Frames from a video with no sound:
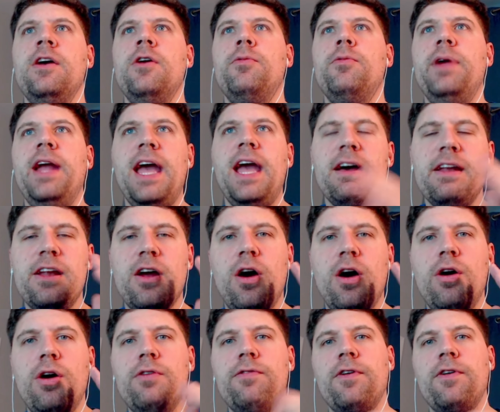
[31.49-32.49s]
We had
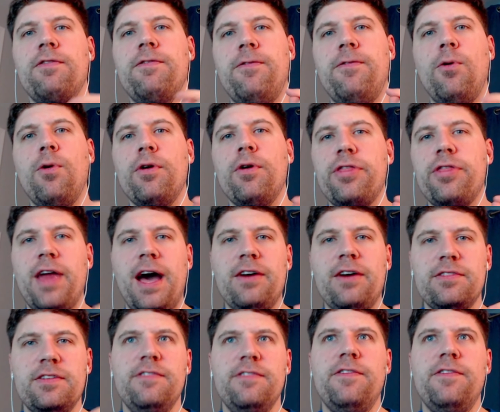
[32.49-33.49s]
over
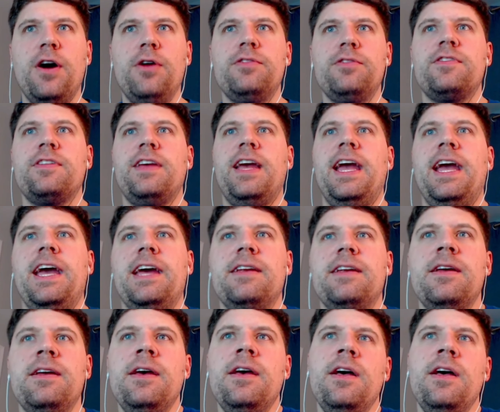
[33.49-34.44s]
4,000 votes and